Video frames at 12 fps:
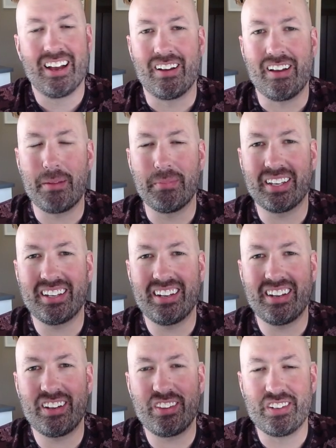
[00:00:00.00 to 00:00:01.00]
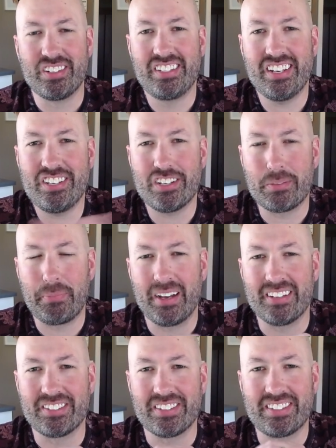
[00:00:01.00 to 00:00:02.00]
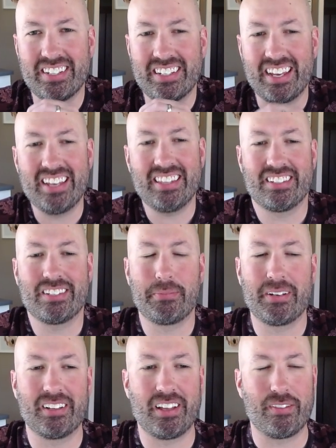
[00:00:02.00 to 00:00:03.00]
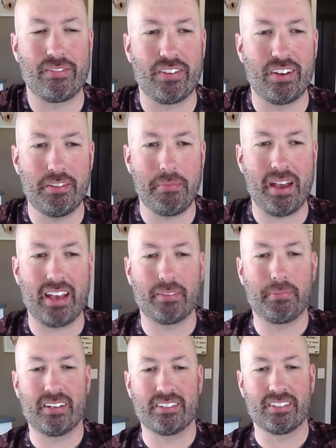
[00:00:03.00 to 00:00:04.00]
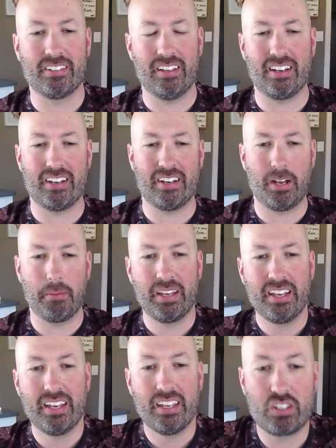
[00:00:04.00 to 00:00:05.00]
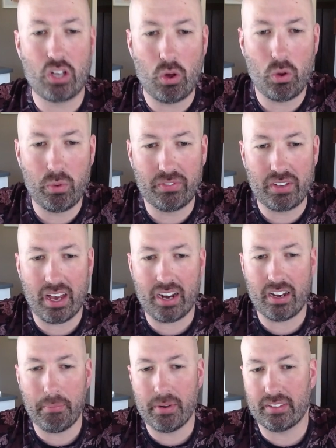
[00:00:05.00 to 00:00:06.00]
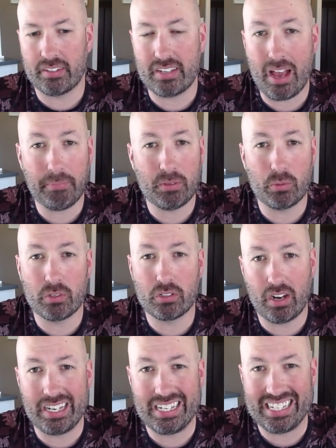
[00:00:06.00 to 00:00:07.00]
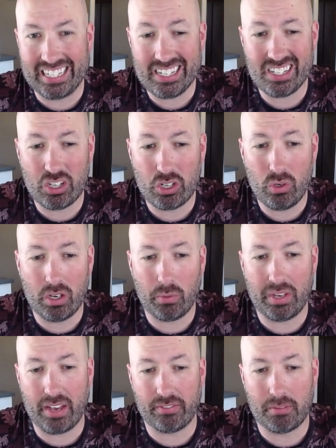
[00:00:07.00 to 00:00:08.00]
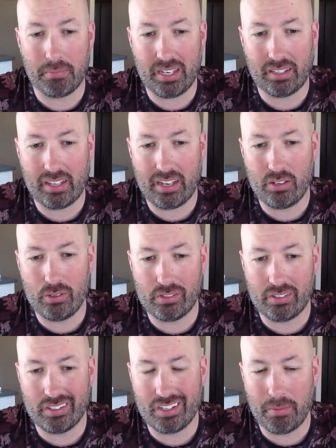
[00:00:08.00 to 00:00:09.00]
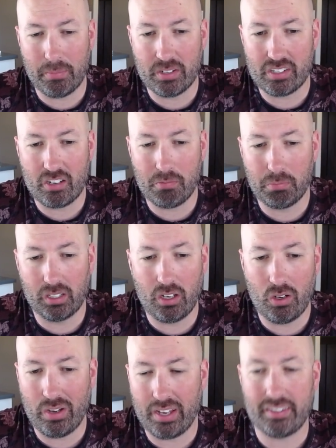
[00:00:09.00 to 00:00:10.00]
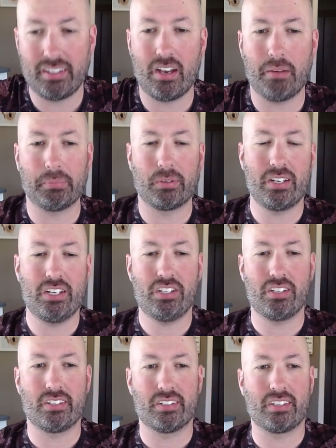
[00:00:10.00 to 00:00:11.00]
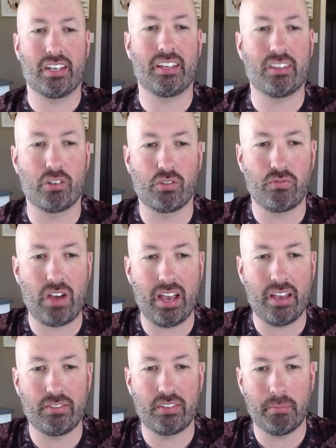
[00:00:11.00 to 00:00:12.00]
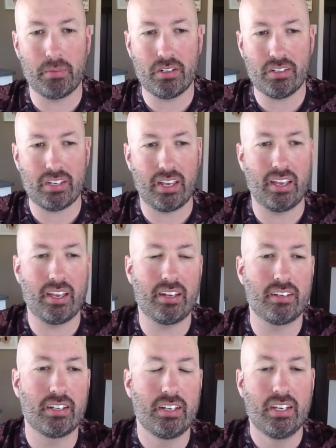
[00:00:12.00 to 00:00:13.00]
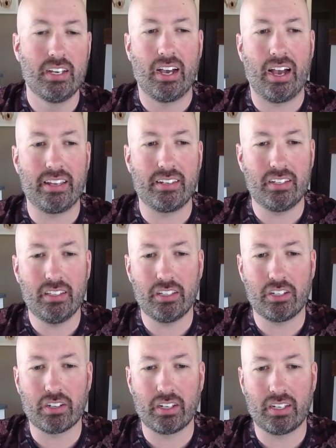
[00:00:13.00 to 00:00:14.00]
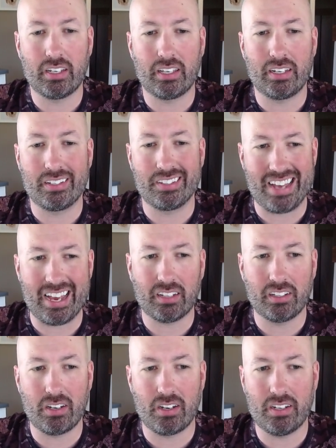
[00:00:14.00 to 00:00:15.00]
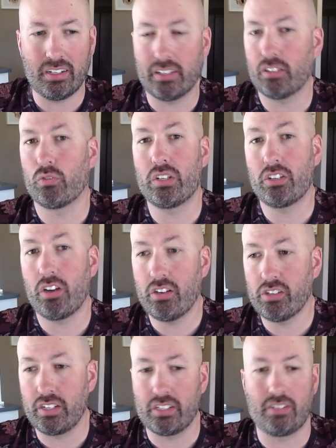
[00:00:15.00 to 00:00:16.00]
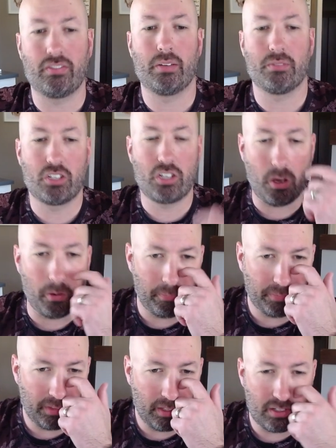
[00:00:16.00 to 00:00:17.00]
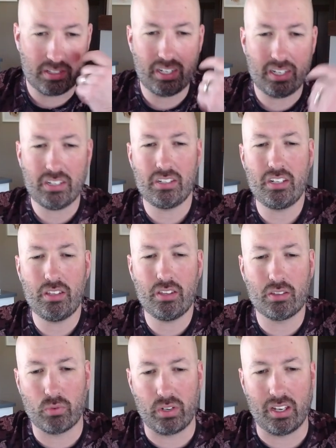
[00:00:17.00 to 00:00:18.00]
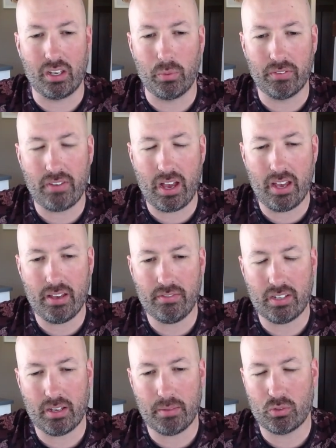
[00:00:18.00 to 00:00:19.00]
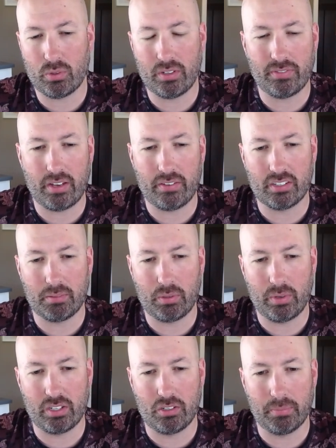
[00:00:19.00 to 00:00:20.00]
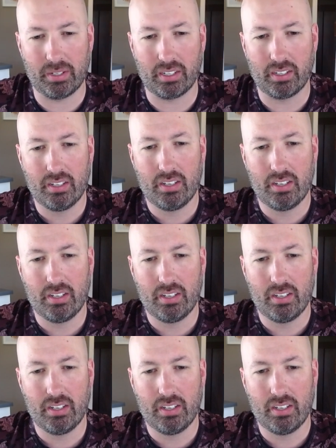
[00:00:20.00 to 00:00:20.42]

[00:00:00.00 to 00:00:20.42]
All right, I'm looking at another digits puzzle today. This has been a lot of fun, the math puzzle. Um, so we've got a number at the top that we're trying to get to, and we have to make that using the numbers down below and the operations. And there's five numbers, and ideally you're gonna get exactly on and get three stars on each of them. So, 63, well five times 25 is gonna be way too big.